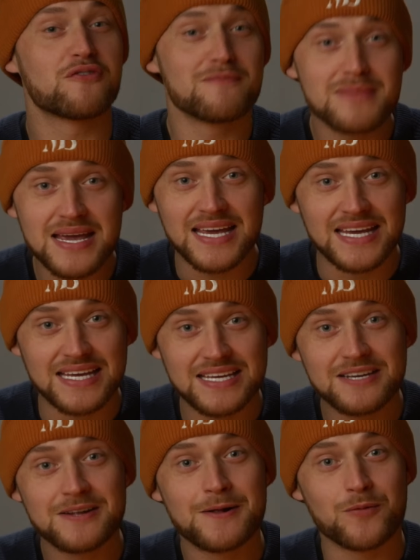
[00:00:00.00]
for
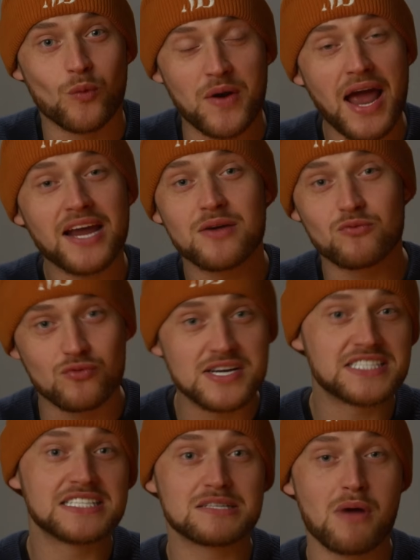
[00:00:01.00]
me, when I can
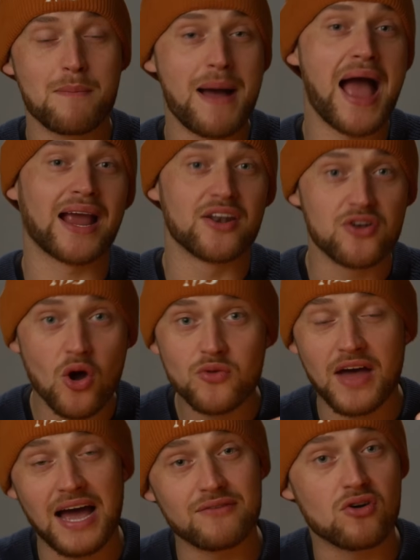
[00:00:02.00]
reach into my bag and know
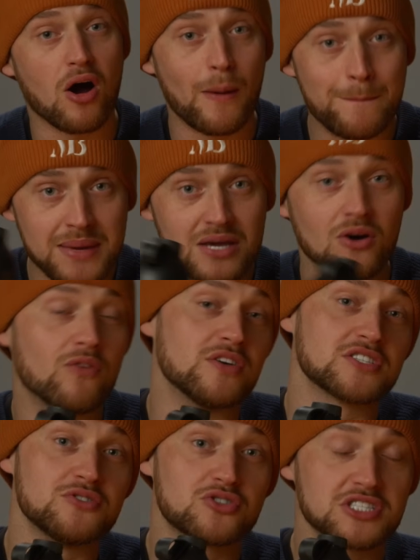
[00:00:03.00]
that I've got a meal
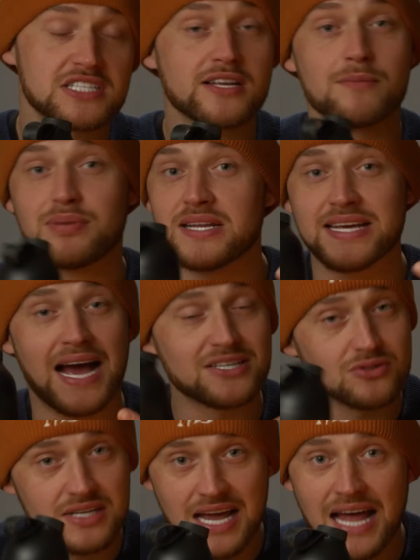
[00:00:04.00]
that's nutritionally complete, it
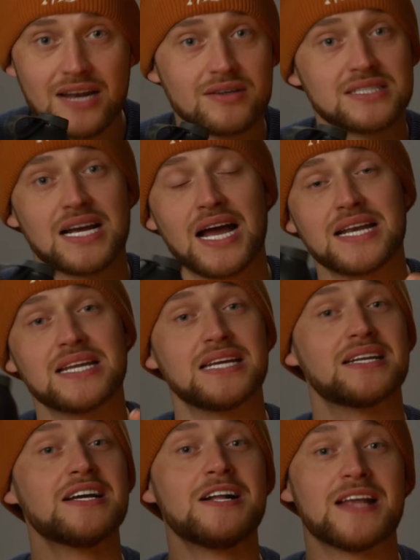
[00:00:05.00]
has all the calories that I
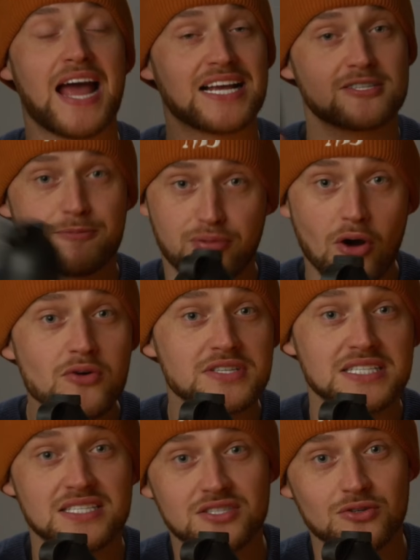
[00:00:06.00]
need, it has the
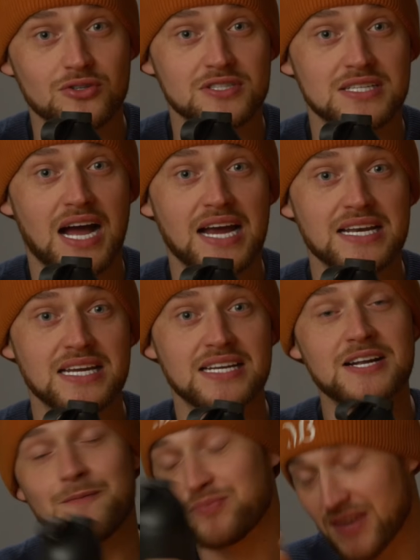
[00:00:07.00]
protein source that I
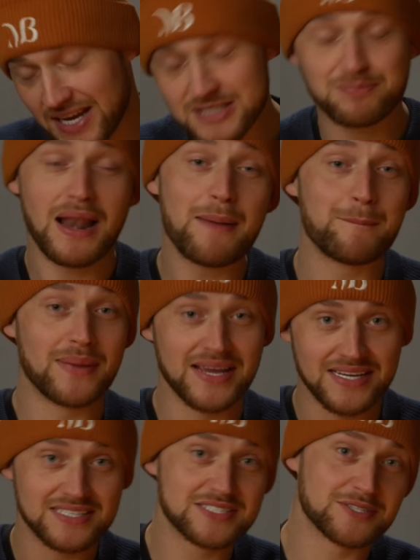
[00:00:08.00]
need, it's
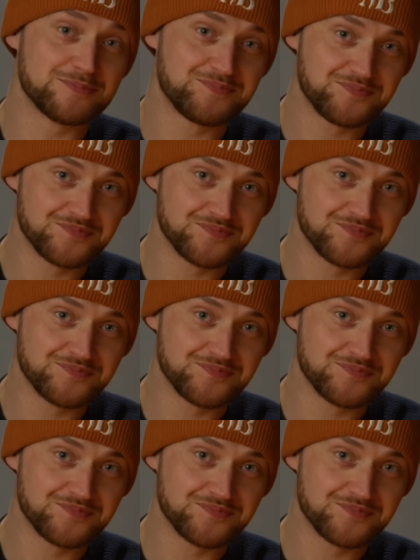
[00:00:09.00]
plant-based,